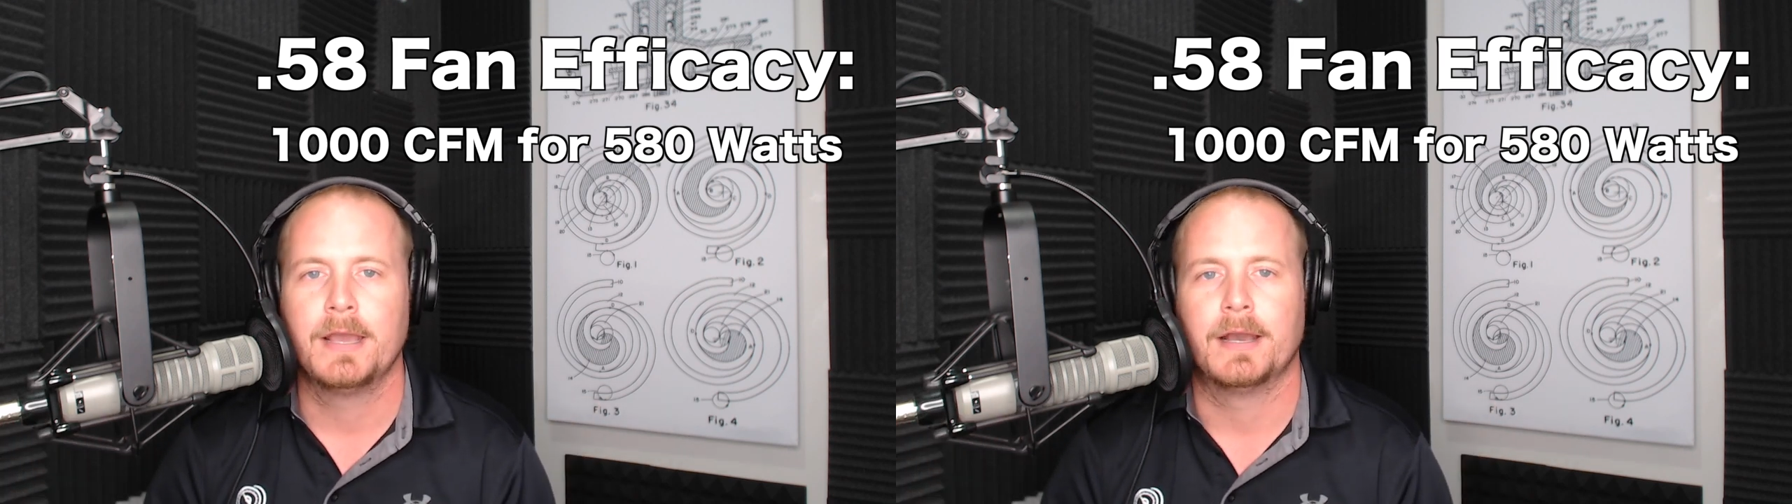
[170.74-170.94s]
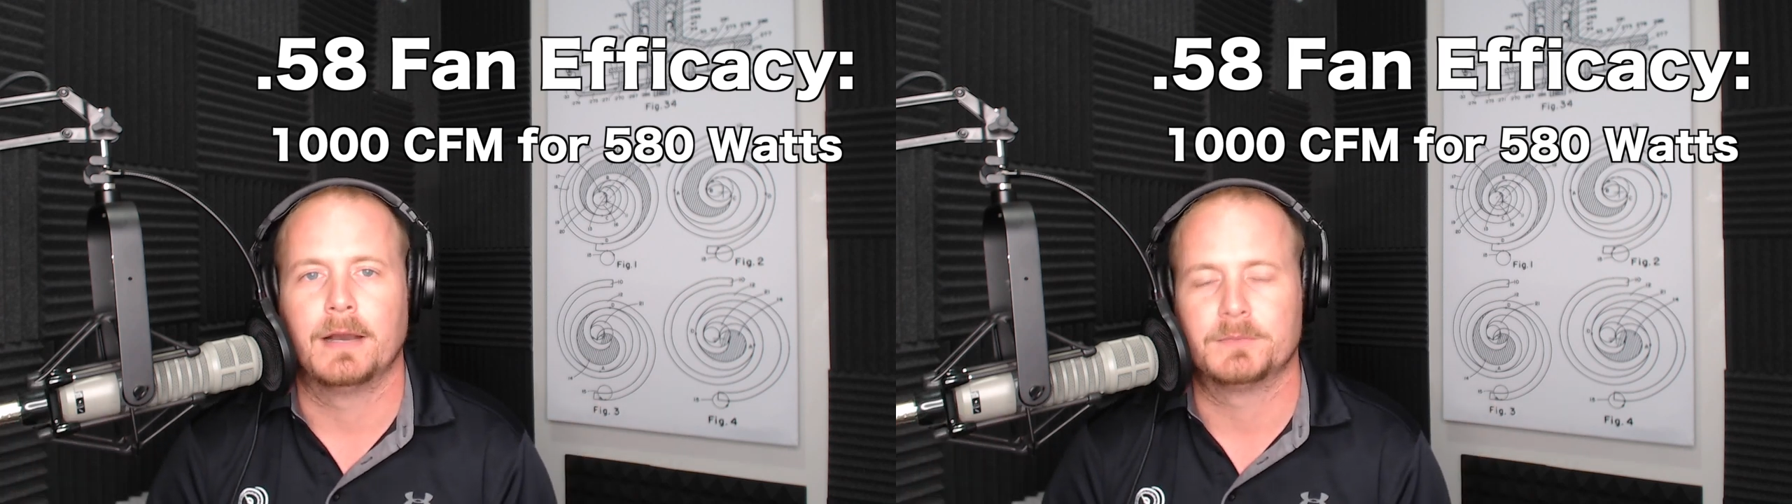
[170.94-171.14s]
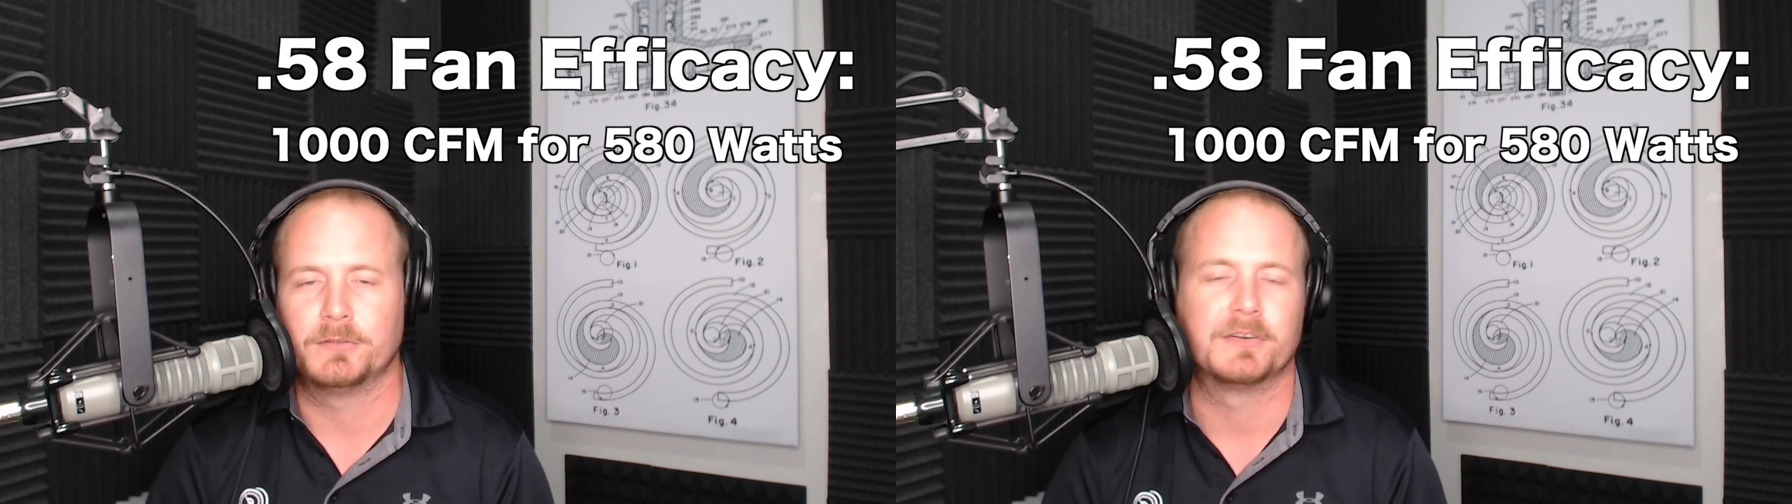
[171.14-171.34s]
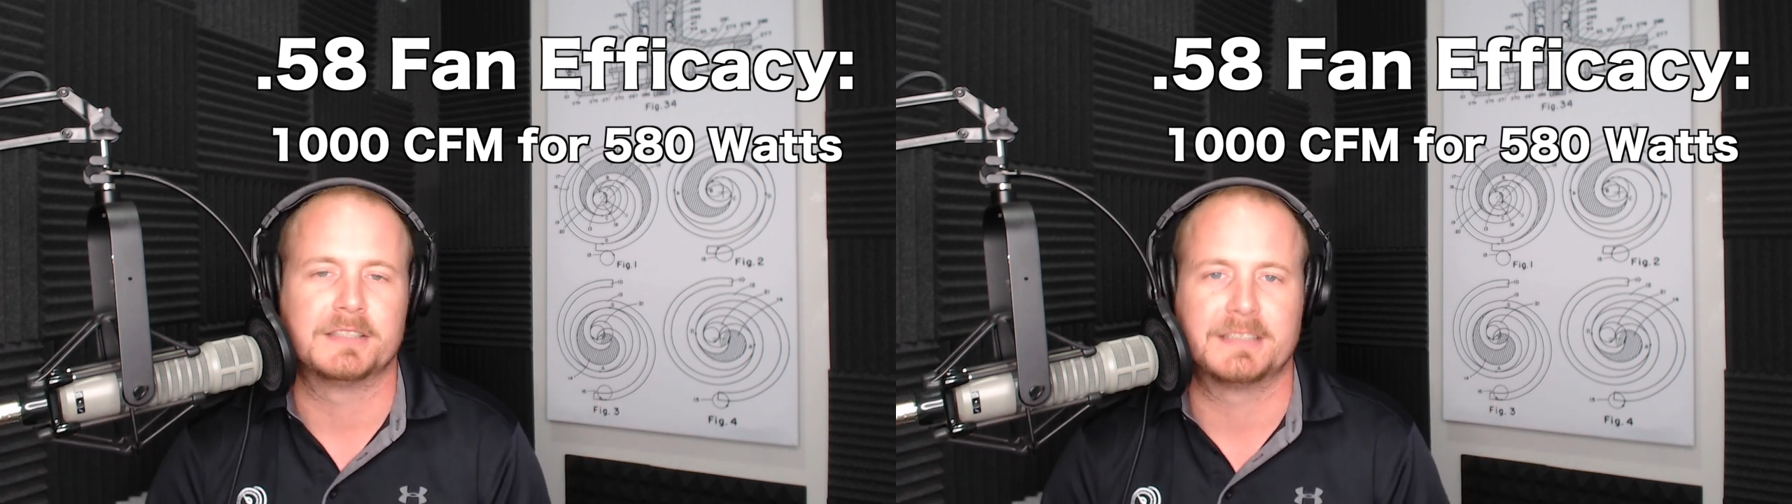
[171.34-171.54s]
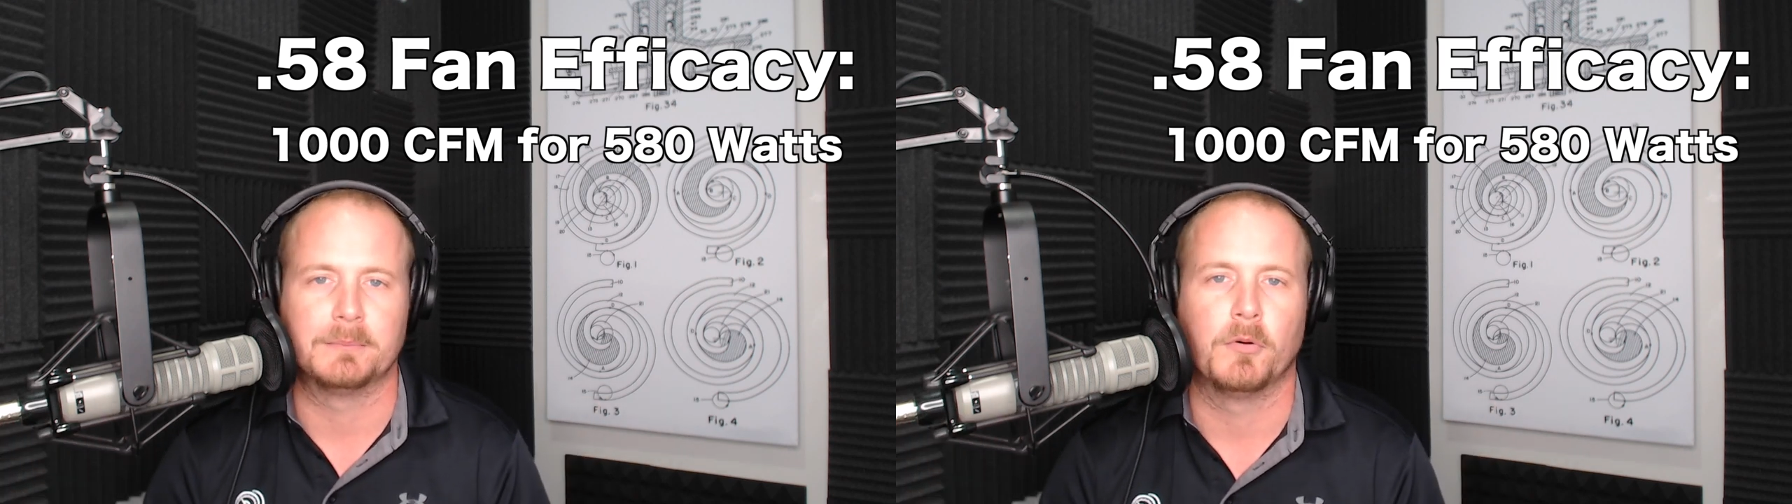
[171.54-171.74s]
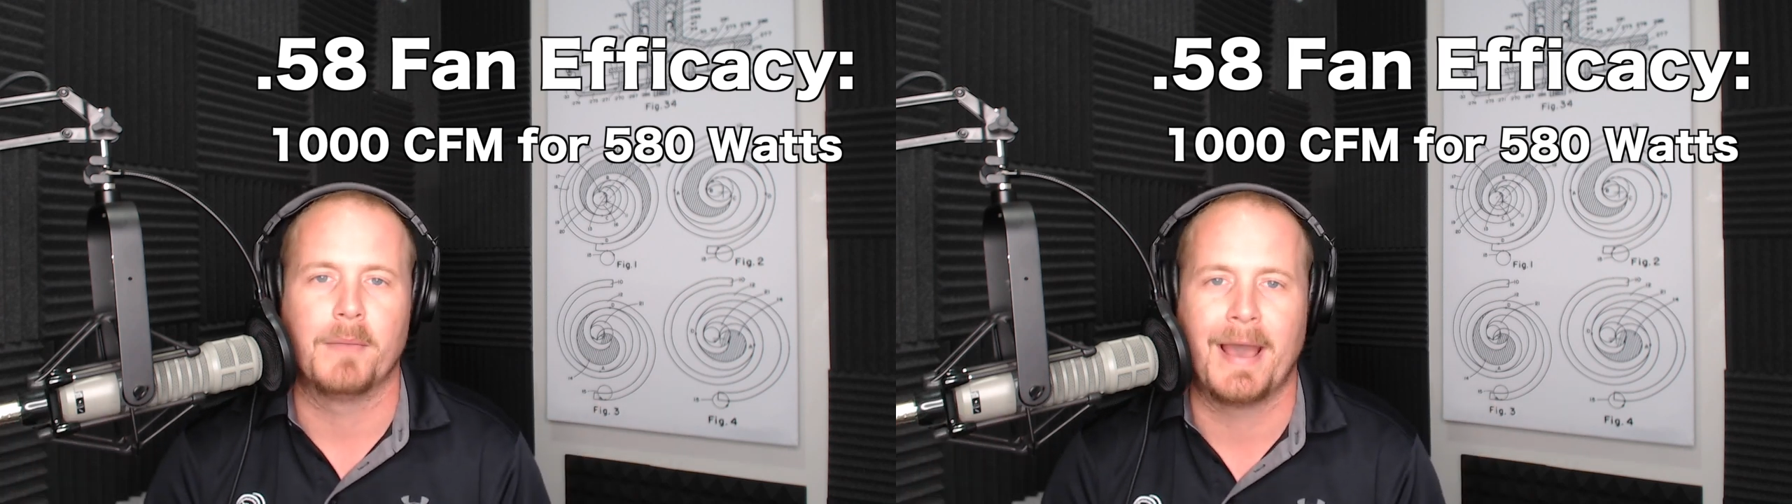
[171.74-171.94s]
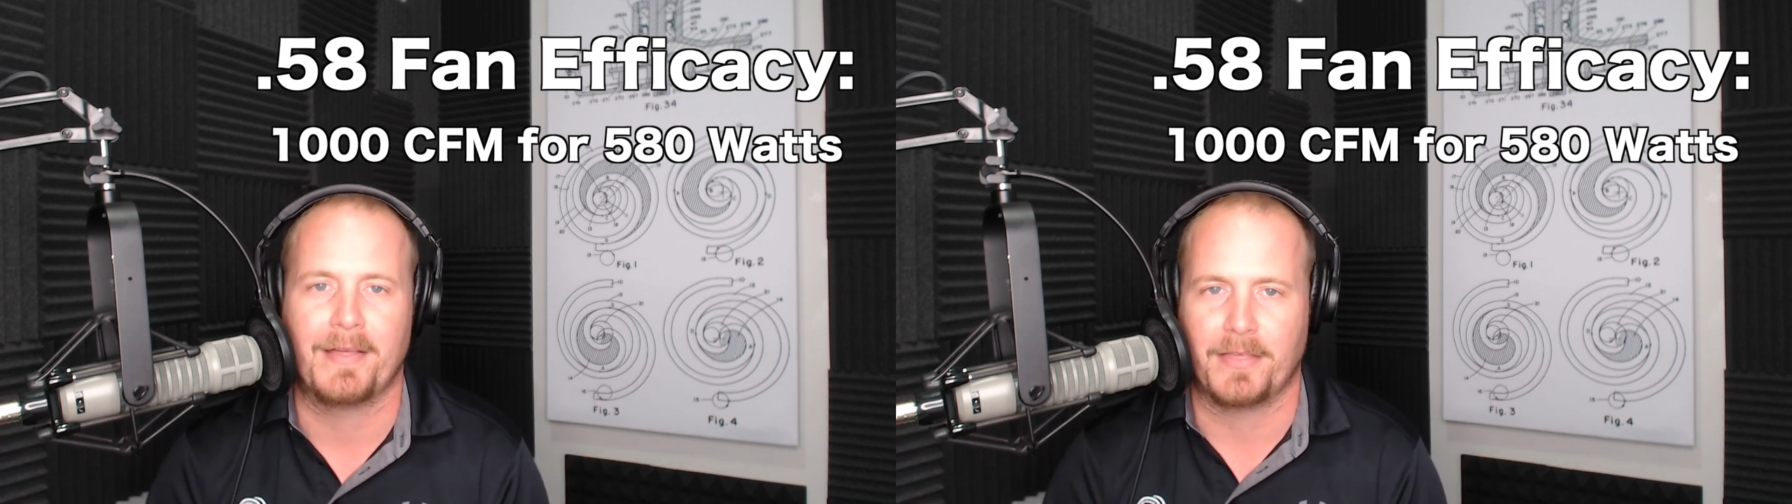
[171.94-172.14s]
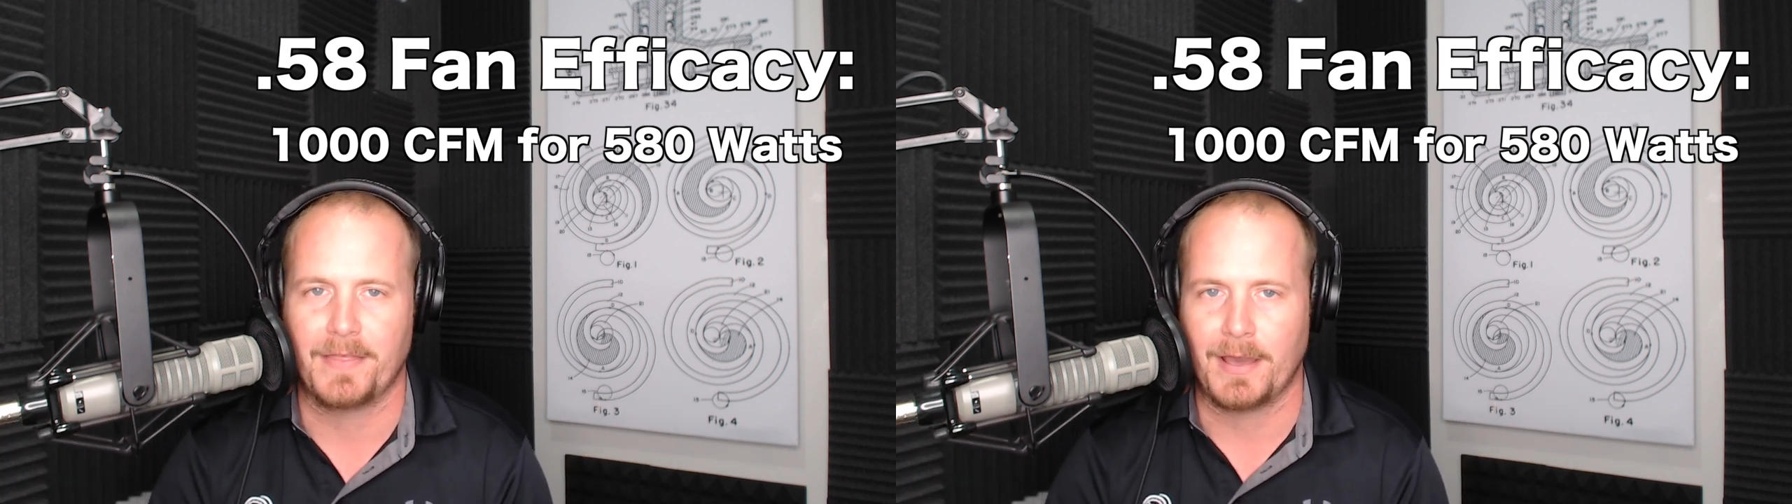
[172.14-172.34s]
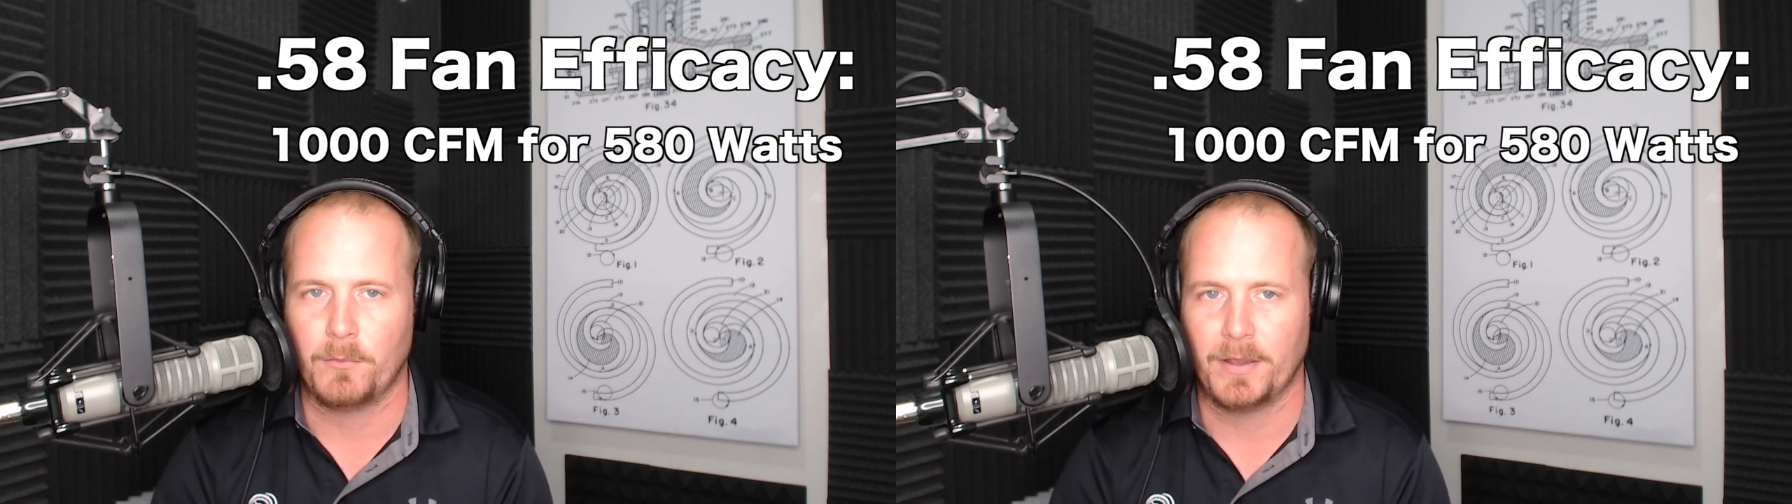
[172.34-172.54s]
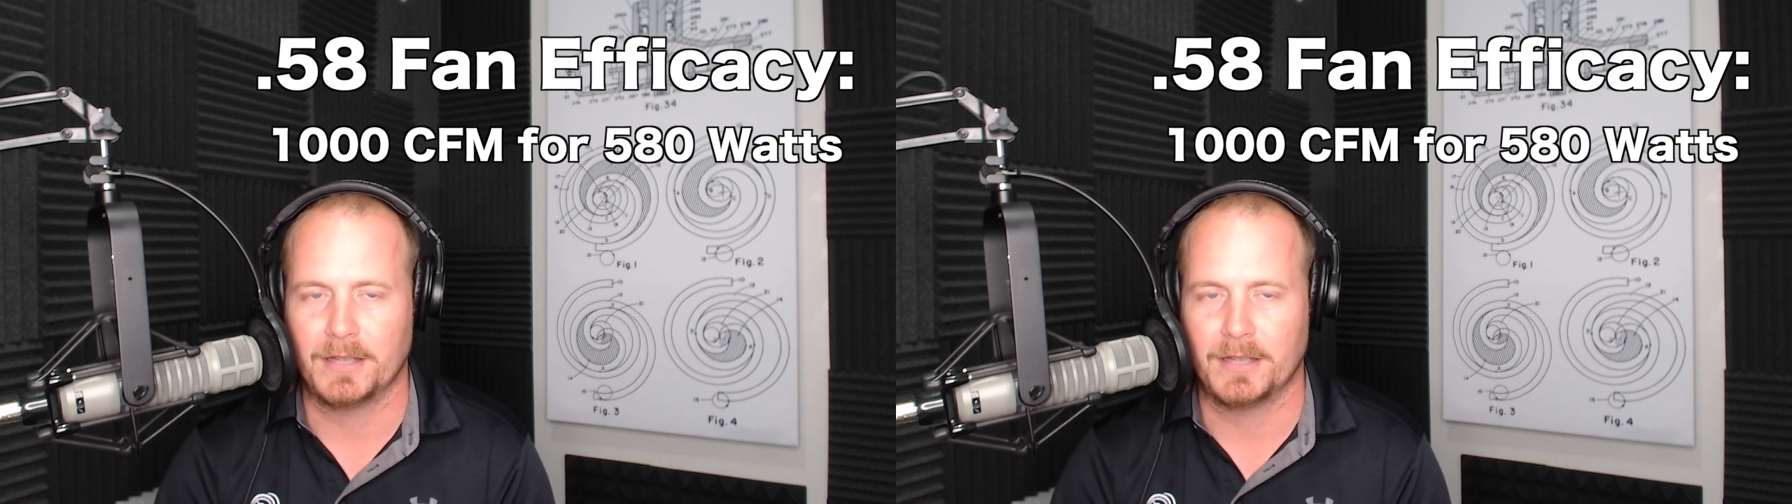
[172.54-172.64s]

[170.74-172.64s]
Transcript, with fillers: Um, so, very simple math in that way.